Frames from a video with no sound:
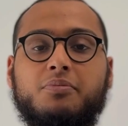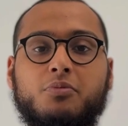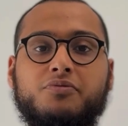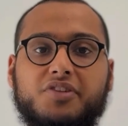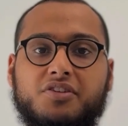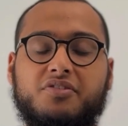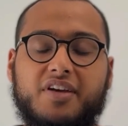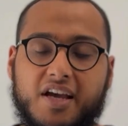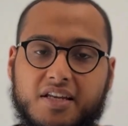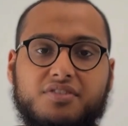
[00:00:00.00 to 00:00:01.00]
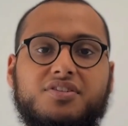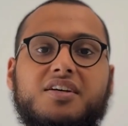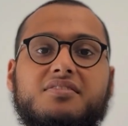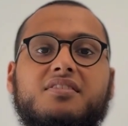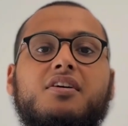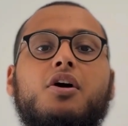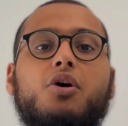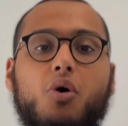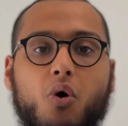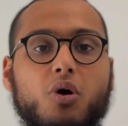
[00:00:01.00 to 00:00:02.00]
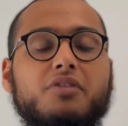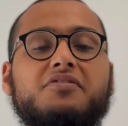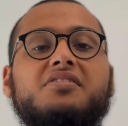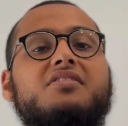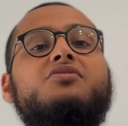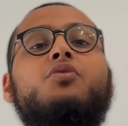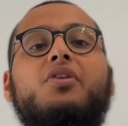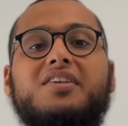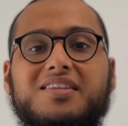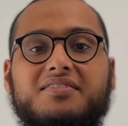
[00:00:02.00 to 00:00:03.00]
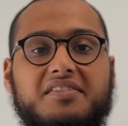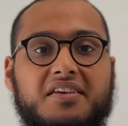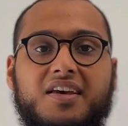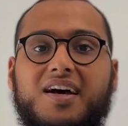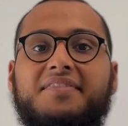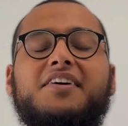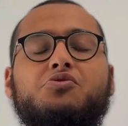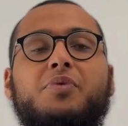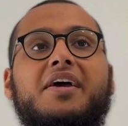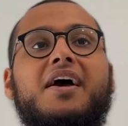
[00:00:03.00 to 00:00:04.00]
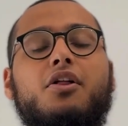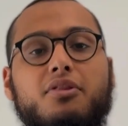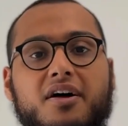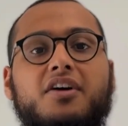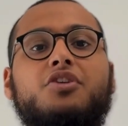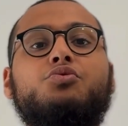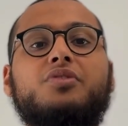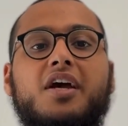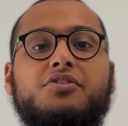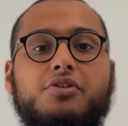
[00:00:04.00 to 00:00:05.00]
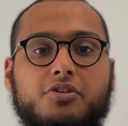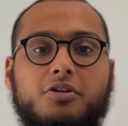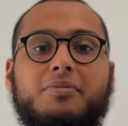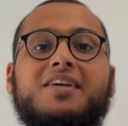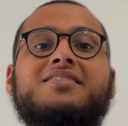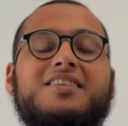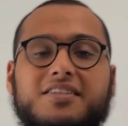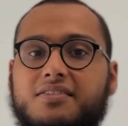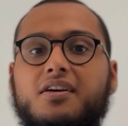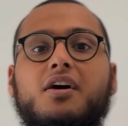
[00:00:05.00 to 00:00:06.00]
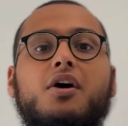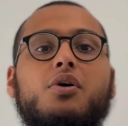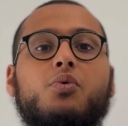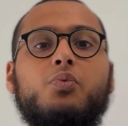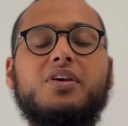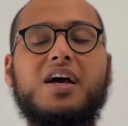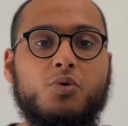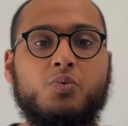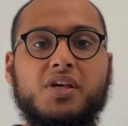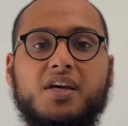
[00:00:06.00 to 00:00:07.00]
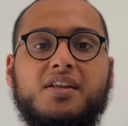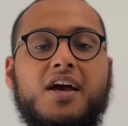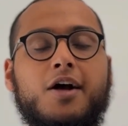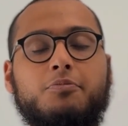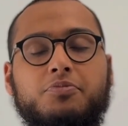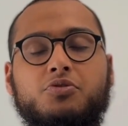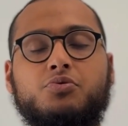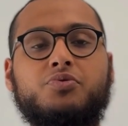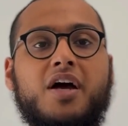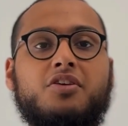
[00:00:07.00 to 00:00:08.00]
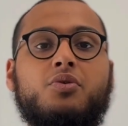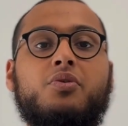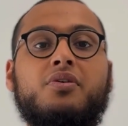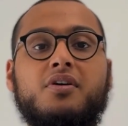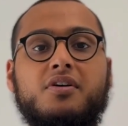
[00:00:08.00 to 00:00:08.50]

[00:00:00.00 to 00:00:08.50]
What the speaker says: moved into the NHS. All of this is not easy, and that's why healthhireuk.com exists. We can help you write your